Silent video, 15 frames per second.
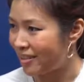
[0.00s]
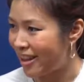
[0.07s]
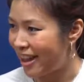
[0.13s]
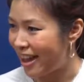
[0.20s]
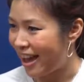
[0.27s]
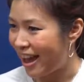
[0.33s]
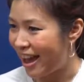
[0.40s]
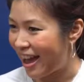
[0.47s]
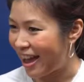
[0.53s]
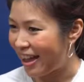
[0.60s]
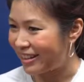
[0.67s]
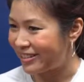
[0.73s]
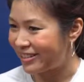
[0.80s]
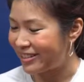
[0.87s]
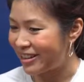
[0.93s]

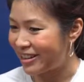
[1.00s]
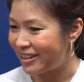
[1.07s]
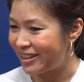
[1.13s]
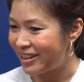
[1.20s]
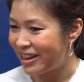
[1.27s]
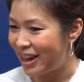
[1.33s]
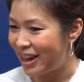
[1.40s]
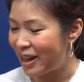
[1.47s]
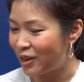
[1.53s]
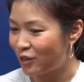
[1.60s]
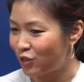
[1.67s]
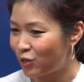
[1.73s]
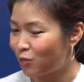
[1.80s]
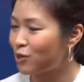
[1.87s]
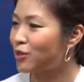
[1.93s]
and
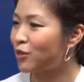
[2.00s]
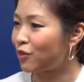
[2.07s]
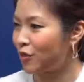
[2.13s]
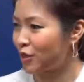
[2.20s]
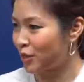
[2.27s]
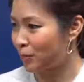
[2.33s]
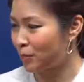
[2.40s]
she was the first